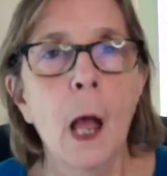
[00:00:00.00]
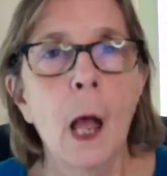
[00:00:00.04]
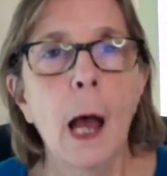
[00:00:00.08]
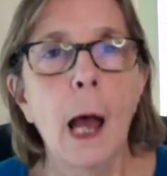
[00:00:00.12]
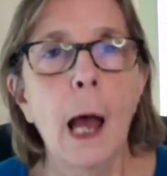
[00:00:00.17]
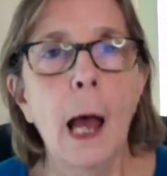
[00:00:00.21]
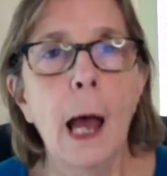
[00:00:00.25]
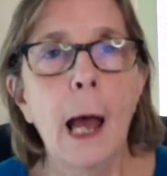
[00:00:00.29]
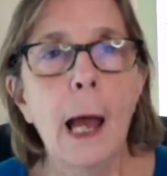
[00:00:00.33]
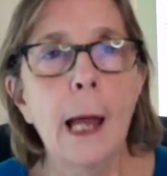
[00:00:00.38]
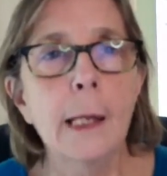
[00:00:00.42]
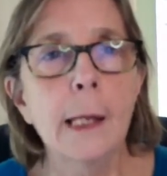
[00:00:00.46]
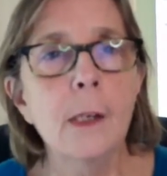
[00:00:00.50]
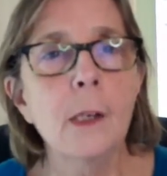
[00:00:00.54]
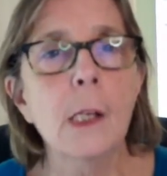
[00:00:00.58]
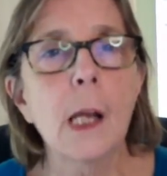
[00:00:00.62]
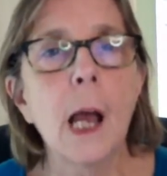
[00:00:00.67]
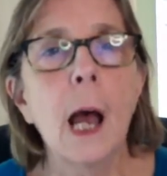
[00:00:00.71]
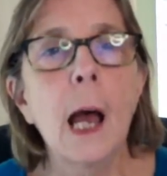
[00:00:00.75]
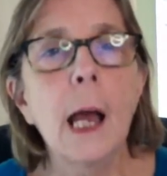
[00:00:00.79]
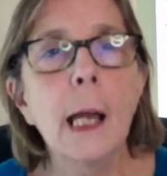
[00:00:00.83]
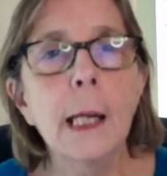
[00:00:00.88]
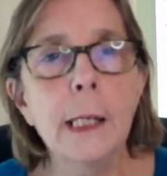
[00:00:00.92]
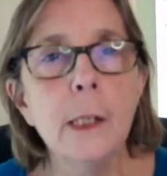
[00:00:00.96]
and
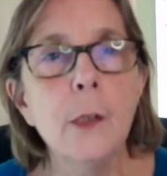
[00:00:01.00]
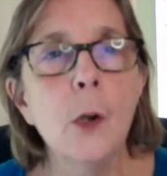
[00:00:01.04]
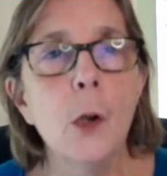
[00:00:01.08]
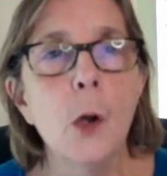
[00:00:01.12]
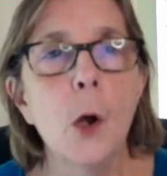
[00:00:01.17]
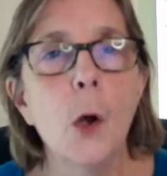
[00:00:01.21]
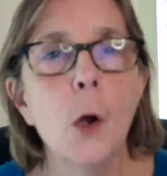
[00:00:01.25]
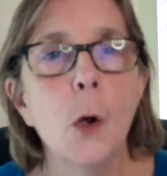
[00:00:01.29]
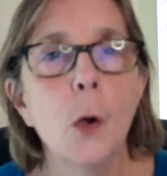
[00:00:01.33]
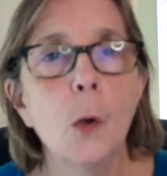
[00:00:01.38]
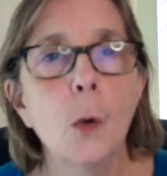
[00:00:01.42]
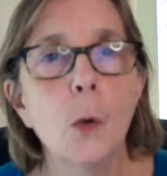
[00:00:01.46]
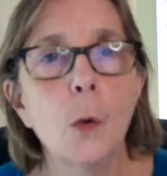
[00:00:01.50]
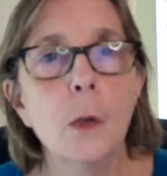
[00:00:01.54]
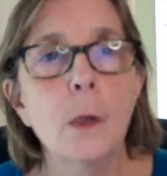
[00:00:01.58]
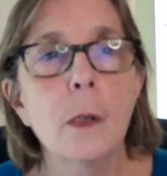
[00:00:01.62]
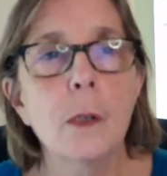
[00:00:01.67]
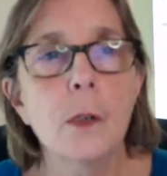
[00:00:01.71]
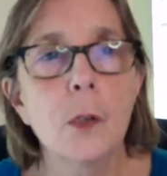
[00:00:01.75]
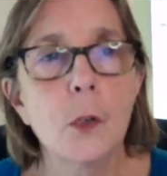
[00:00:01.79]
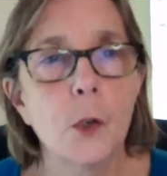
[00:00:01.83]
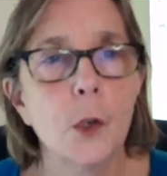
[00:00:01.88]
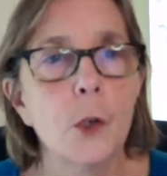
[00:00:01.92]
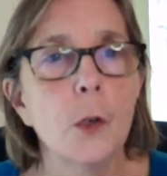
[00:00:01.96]
I know
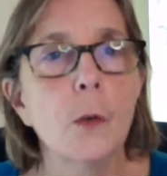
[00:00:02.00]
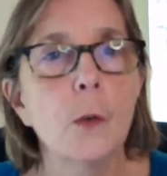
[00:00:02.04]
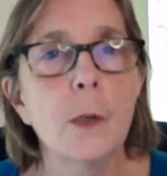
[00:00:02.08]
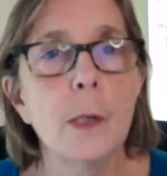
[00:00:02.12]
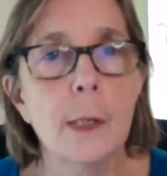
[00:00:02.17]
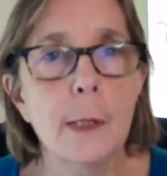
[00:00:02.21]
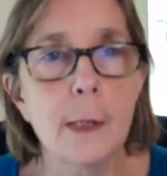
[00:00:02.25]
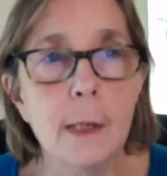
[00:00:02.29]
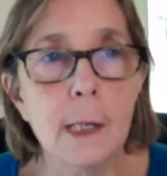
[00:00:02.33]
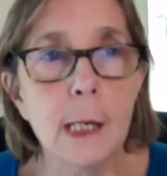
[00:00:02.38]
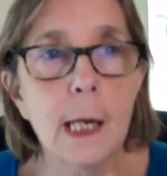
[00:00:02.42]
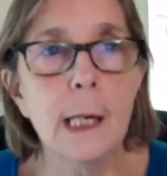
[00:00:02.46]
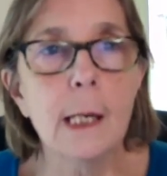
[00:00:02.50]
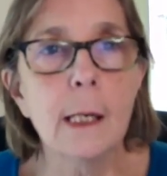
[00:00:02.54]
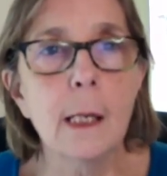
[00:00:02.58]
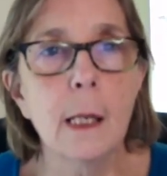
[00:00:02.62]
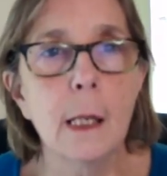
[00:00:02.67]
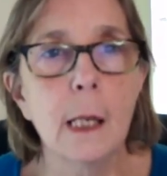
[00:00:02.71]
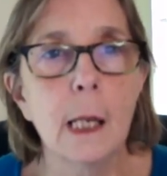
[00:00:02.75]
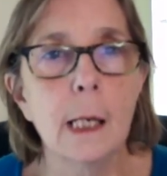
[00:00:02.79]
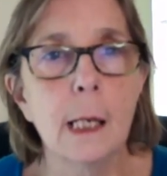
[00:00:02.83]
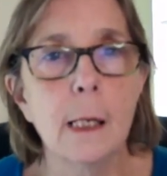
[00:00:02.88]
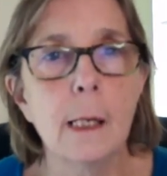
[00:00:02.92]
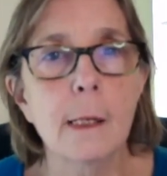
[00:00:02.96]
students need
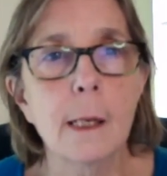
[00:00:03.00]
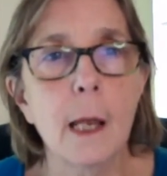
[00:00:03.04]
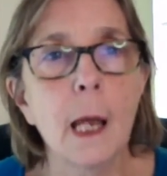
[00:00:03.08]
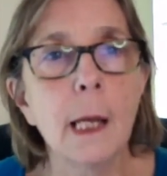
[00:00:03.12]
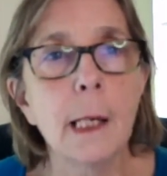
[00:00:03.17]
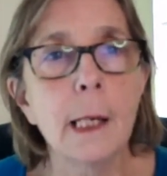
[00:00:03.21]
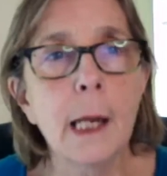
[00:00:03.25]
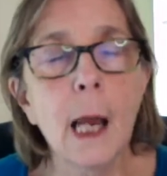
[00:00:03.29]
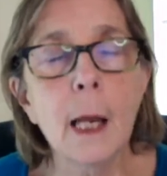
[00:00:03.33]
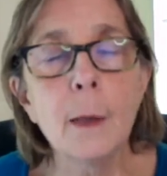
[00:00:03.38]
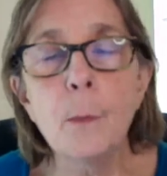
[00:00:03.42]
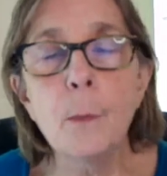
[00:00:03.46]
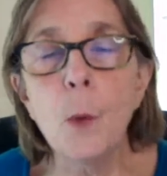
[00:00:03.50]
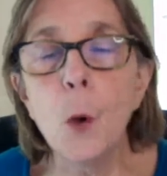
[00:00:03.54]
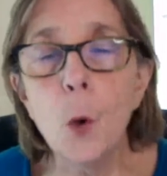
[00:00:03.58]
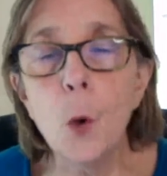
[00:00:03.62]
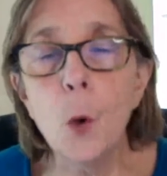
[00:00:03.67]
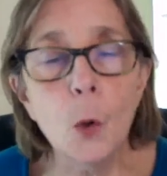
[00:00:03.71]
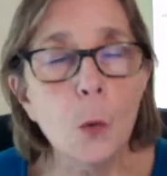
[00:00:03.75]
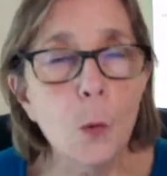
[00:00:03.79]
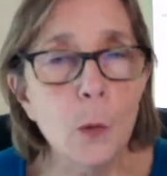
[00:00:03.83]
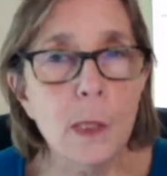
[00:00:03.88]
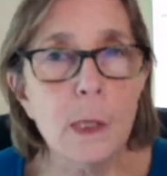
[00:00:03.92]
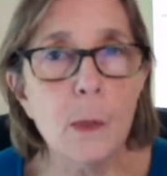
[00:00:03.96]
things, and I'm
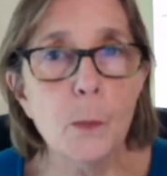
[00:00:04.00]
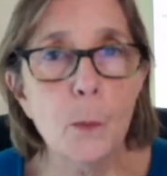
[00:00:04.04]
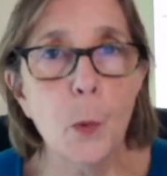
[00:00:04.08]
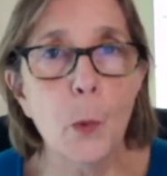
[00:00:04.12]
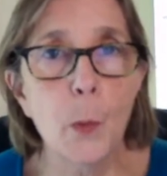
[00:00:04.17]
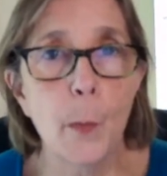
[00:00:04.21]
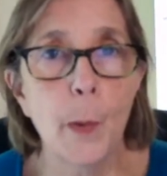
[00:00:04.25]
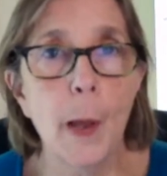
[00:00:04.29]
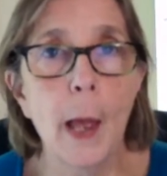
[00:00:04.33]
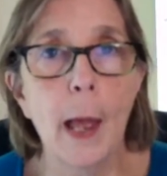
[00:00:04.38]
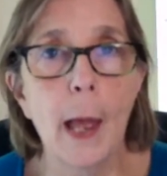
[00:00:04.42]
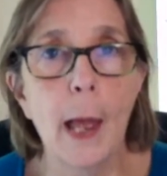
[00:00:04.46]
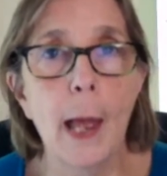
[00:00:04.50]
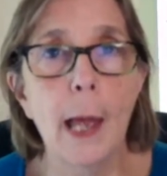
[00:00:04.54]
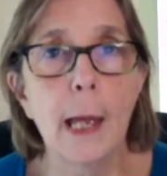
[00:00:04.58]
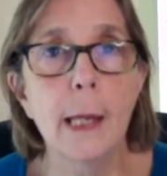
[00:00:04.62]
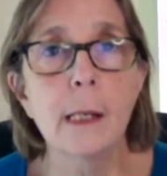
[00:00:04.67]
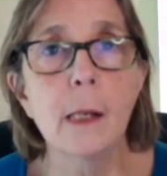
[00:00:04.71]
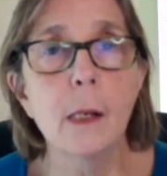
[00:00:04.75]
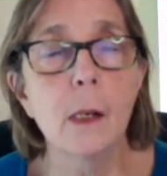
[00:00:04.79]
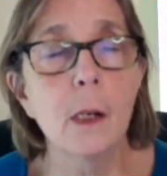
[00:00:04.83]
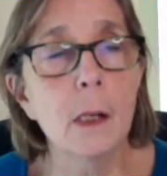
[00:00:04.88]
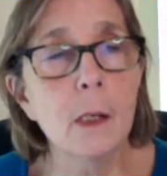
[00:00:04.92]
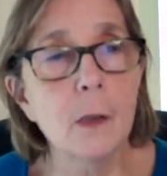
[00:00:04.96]
always prepared,
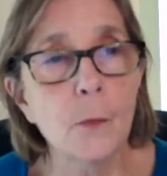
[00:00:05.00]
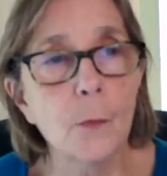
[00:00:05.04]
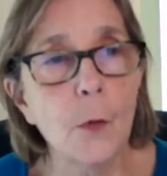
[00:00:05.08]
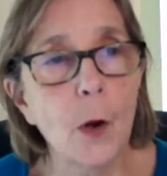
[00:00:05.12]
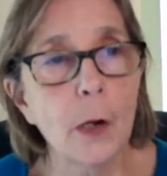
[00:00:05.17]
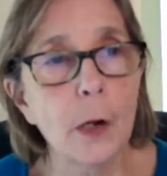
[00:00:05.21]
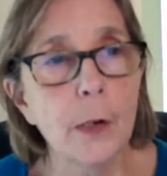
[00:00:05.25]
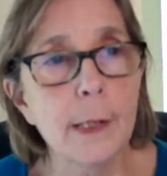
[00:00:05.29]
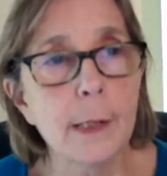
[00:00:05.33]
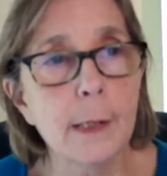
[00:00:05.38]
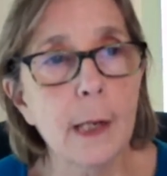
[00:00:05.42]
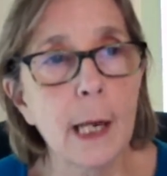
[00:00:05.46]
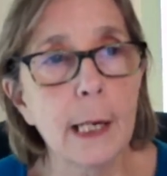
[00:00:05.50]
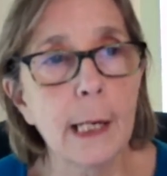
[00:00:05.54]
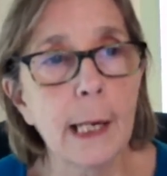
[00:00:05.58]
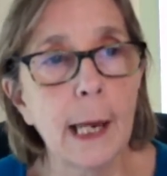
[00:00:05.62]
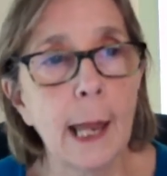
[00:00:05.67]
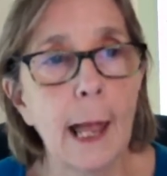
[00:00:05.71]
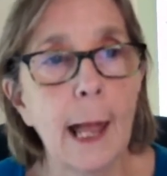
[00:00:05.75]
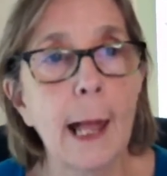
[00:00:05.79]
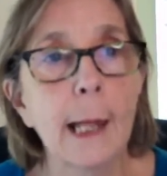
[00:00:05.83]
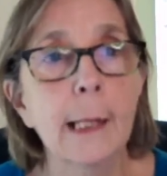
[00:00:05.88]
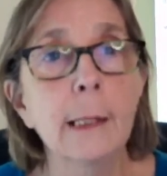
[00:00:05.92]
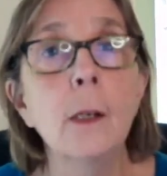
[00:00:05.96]
as far as I
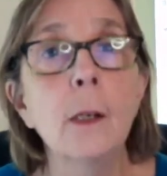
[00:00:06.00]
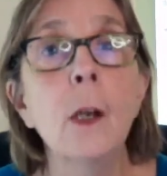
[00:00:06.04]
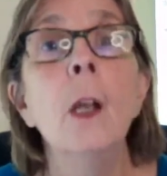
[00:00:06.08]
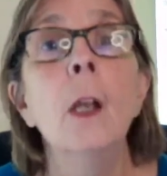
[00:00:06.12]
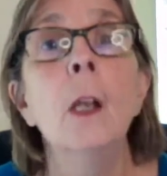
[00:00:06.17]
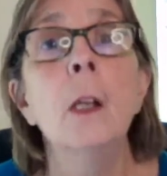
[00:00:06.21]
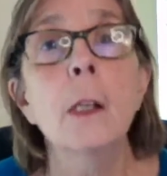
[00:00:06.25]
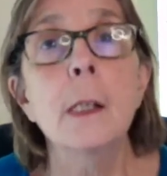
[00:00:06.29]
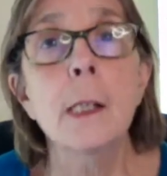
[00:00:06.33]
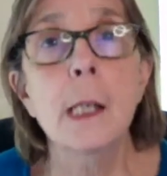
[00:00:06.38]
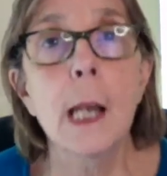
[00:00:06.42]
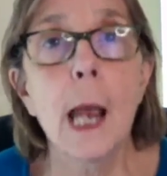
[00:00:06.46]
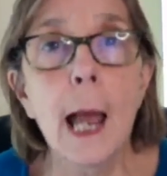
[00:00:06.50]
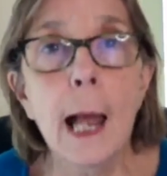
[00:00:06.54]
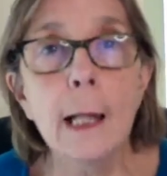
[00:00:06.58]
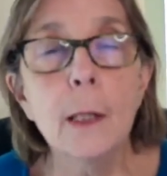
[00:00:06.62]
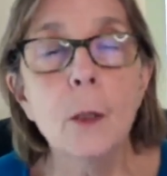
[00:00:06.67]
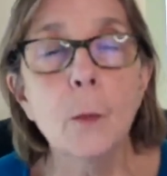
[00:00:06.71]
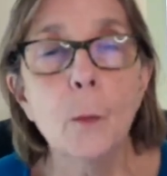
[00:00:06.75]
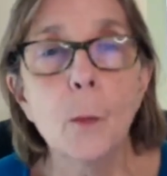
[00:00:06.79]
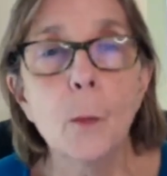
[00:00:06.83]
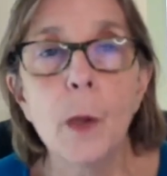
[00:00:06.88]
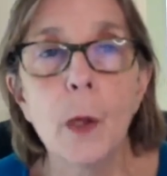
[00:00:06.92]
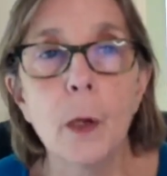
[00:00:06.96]
can, to
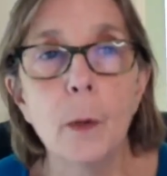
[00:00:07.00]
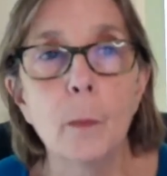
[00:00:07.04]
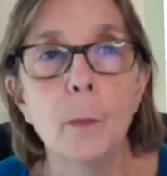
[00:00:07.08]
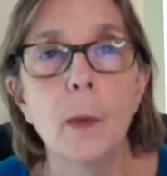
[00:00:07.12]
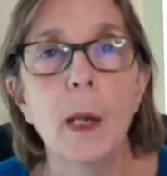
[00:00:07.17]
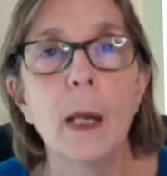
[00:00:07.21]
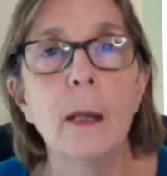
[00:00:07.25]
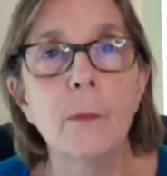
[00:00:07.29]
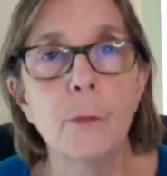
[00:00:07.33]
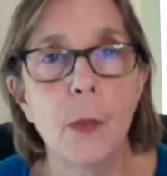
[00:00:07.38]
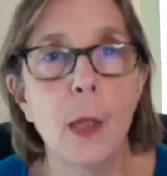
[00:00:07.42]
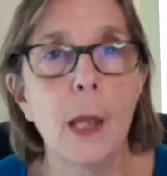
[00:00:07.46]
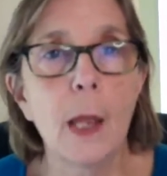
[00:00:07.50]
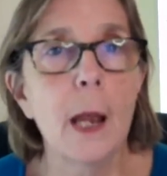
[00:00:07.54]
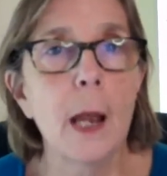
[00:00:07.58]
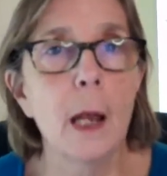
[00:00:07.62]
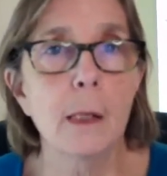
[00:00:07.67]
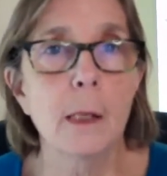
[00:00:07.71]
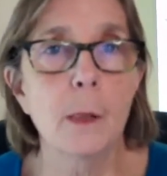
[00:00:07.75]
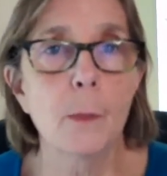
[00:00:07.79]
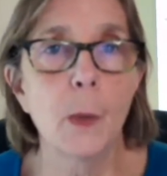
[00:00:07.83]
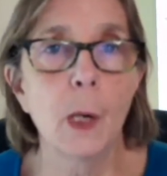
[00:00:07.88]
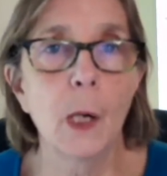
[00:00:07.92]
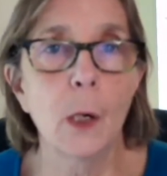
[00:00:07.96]
help them if they
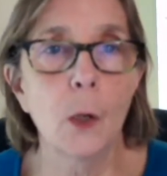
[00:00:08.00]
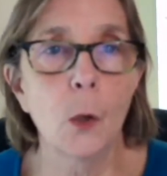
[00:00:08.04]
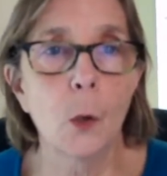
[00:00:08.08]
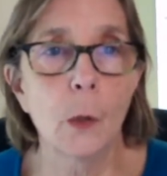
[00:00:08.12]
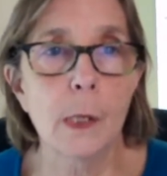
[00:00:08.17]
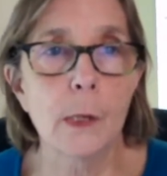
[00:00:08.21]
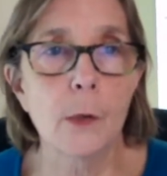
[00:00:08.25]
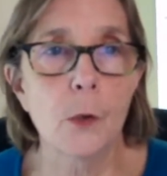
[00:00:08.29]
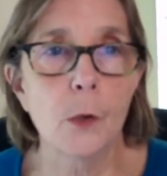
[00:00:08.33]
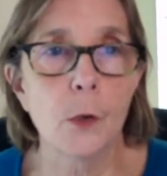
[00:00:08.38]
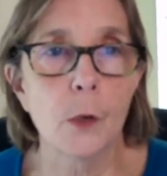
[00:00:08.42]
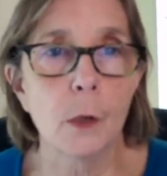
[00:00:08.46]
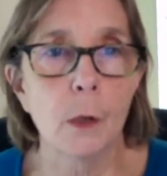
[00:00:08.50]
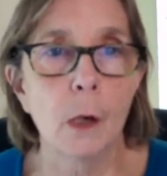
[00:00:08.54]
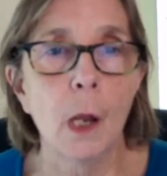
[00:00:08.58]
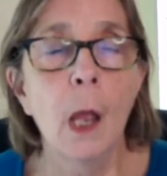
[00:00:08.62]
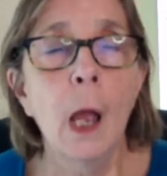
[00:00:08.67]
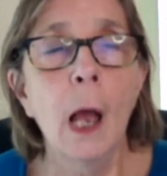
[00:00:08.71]
ask me a question.